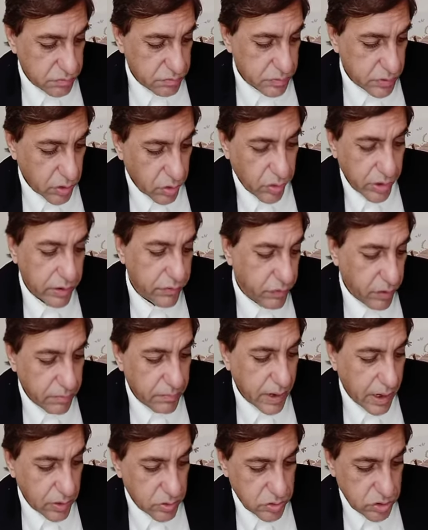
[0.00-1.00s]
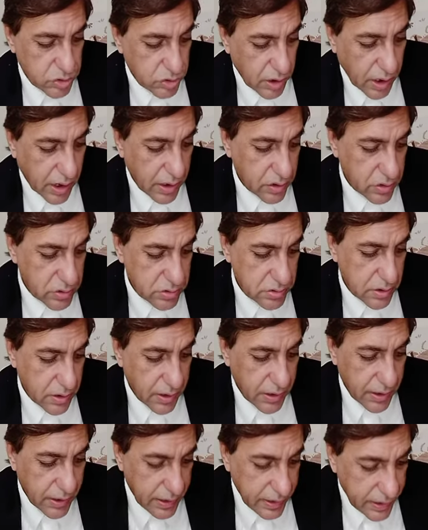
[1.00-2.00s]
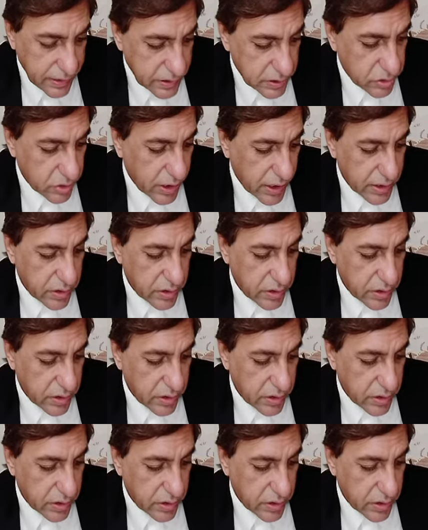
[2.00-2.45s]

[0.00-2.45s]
Going from house to house, he dragged